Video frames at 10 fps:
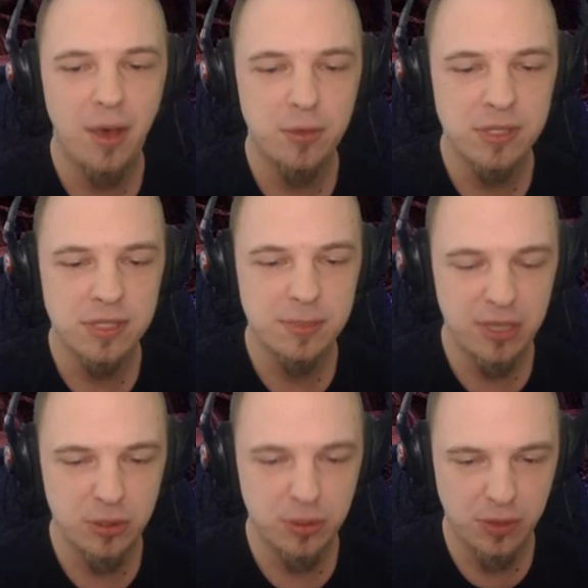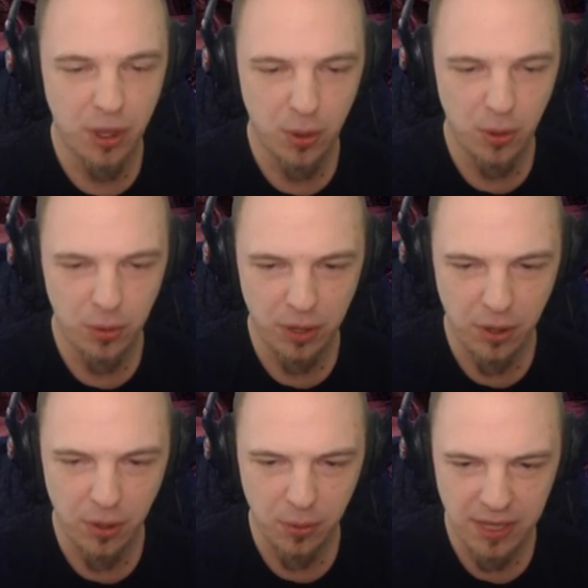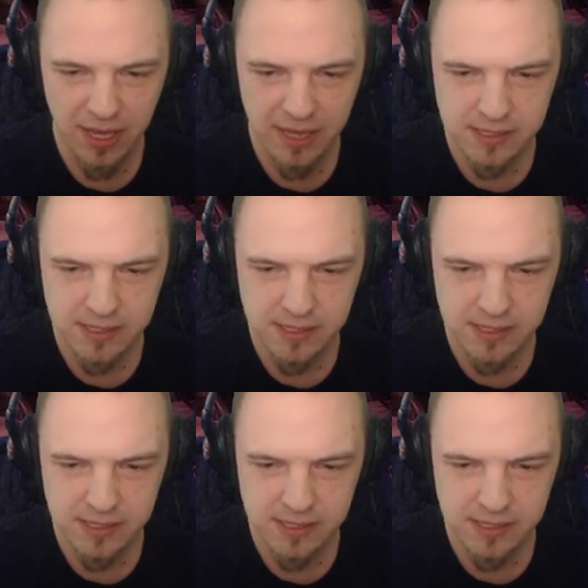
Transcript: my own special code. Oh,